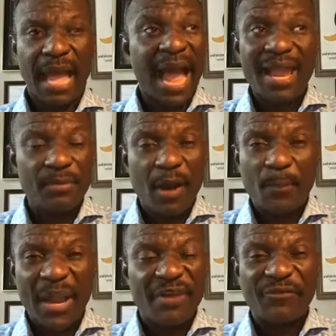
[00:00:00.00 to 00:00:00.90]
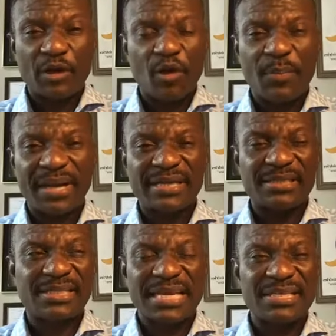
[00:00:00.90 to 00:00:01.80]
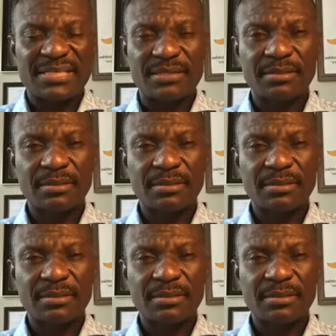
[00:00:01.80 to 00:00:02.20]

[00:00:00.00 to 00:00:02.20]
I am not paying for nobody's sins.